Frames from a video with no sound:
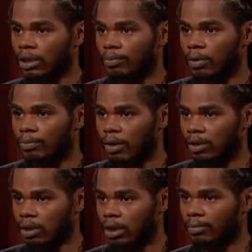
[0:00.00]
That's when a
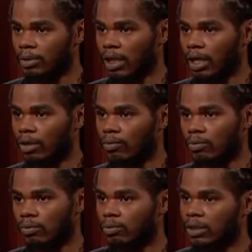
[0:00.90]
brother comes
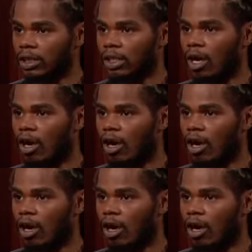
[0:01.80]
down, we get to